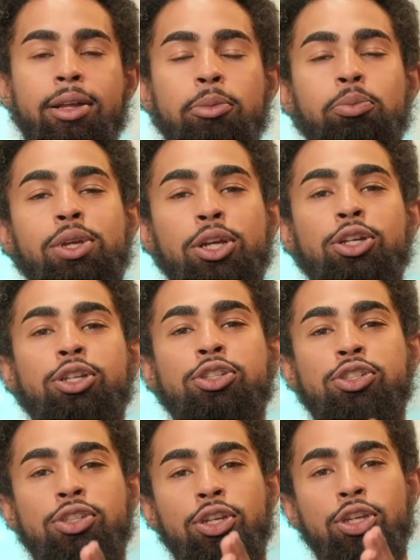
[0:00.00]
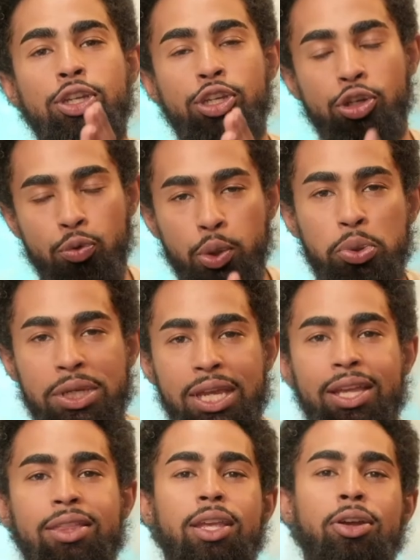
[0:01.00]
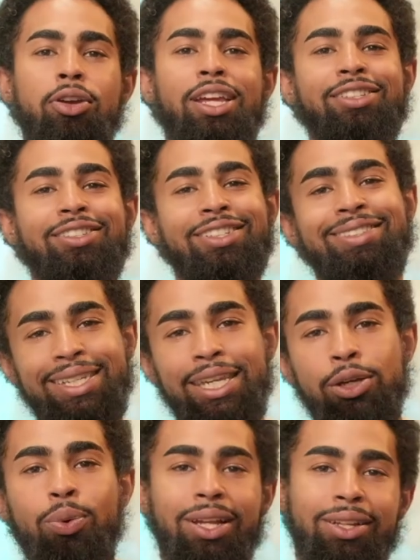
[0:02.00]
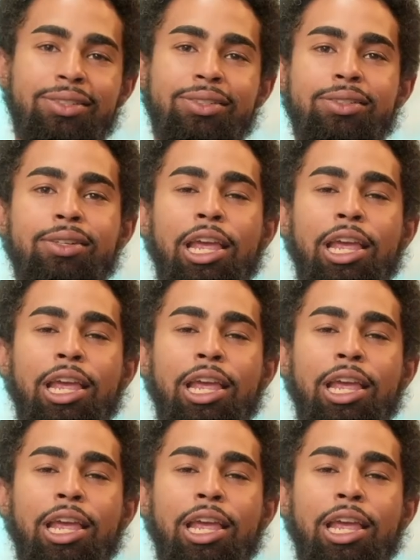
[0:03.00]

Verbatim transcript: because you will get there. It's a sequence.